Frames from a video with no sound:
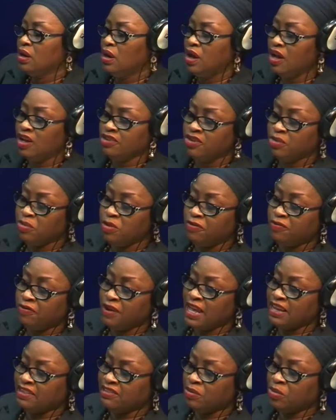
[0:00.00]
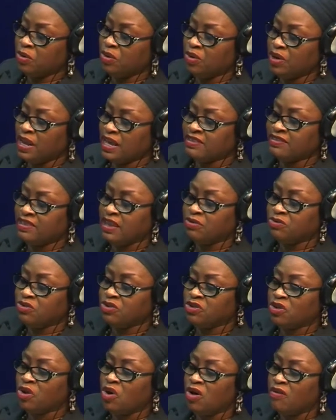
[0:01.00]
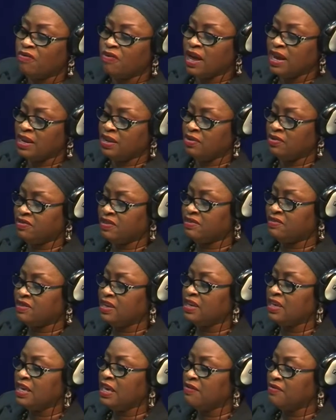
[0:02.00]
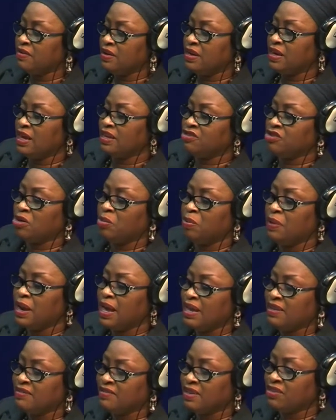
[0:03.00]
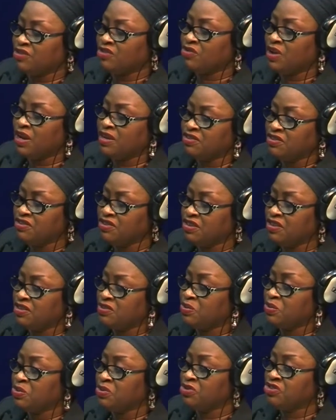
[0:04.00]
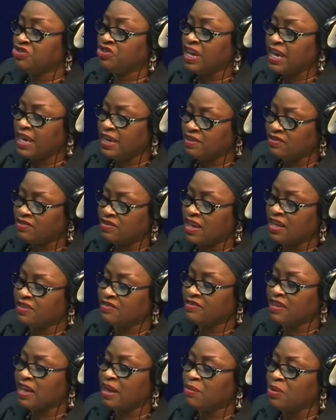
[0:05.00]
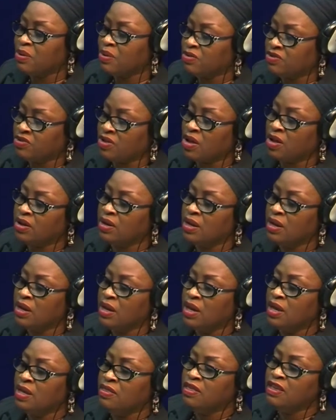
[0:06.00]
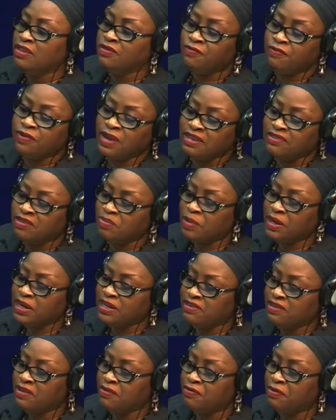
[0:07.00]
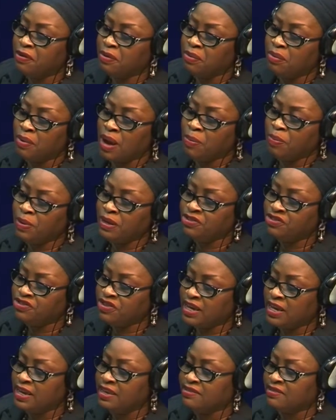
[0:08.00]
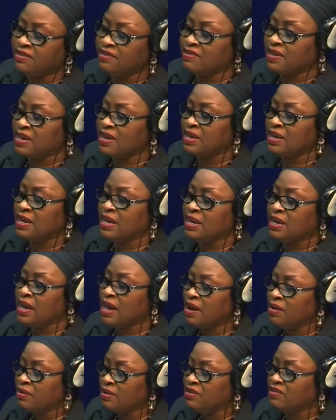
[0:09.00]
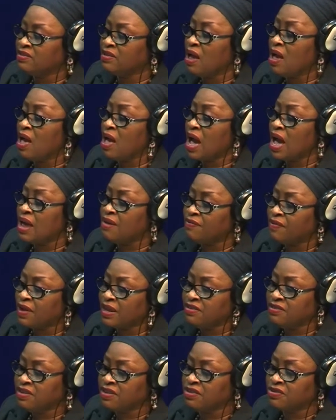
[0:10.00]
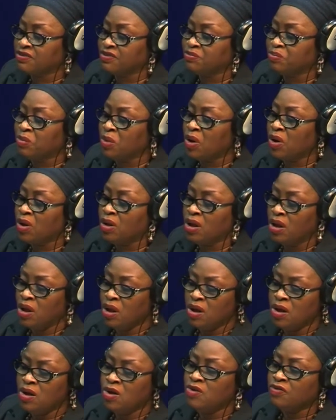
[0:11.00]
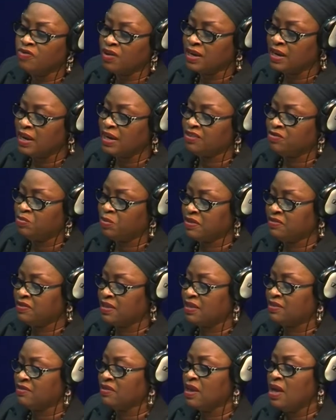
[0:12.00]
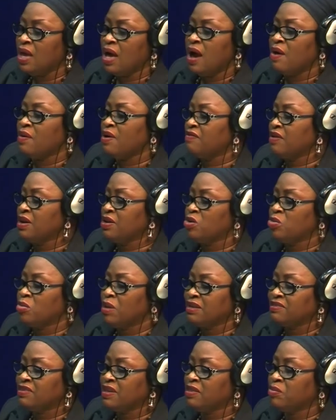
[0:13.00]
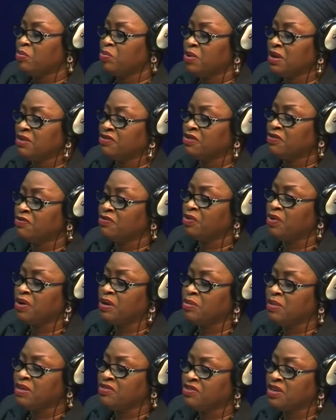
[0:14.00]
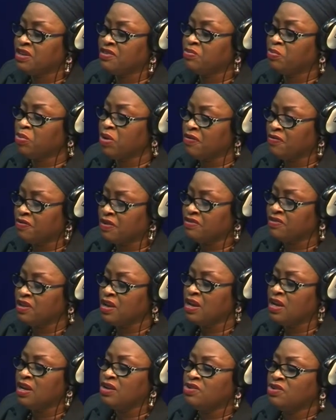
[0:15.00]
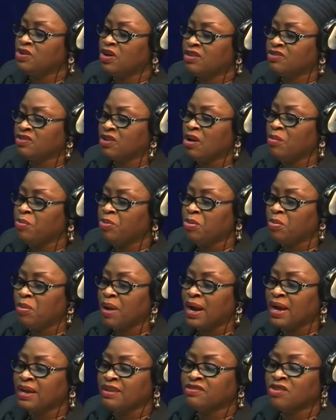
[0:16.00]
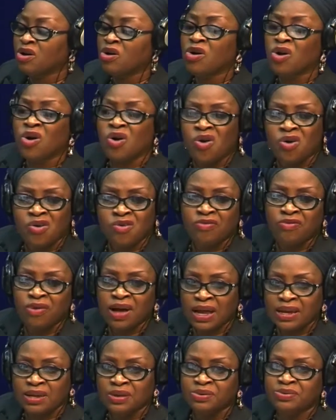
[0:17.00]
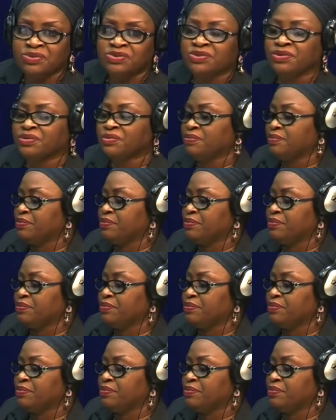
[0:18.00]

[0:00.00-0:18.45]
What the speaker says: Also be flexible, except with core values. It's a given that your plans and strategies will change as time goes on. This flexibility for rapid change is an inherent advantage of small over large business. However, no matter the pressure for immediate profit, do not compromise on core values.